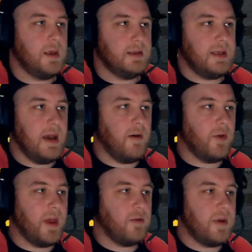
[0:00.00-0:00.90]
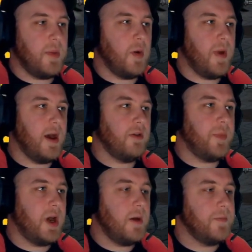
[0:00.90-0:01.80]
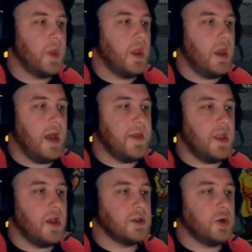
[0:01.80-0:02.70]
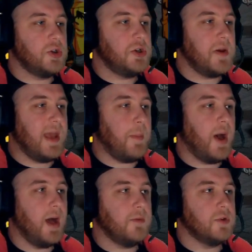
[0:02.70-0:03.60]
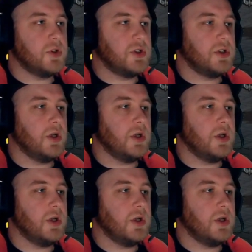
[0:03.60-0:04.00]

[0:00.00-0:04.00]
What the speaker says: See how I've got that green bit on my health bar? And then as long as you don't get punched,